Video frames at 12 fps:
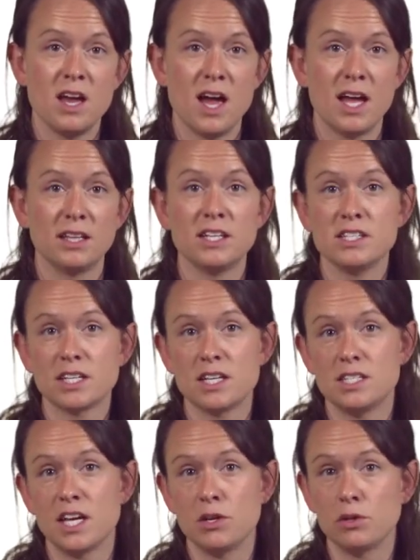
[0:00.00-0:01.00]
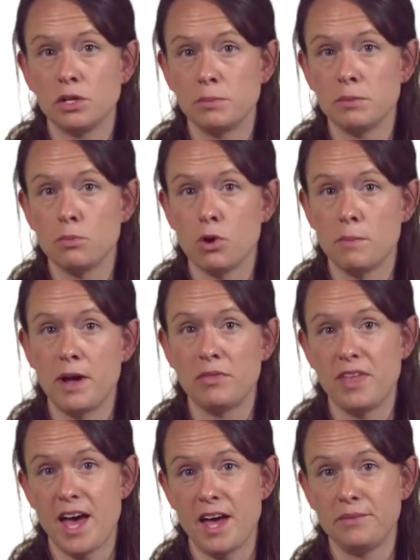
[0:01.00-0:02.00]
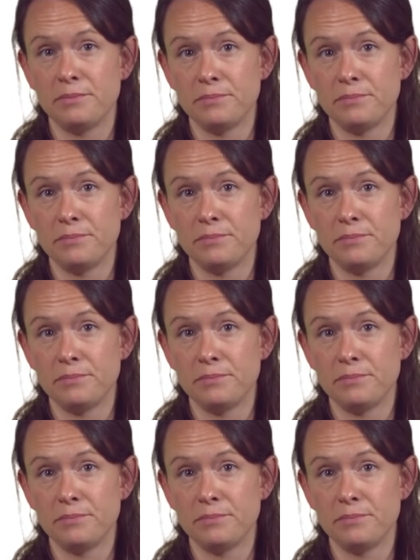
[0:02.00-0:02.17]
and Linda can tell you a little bit more about that.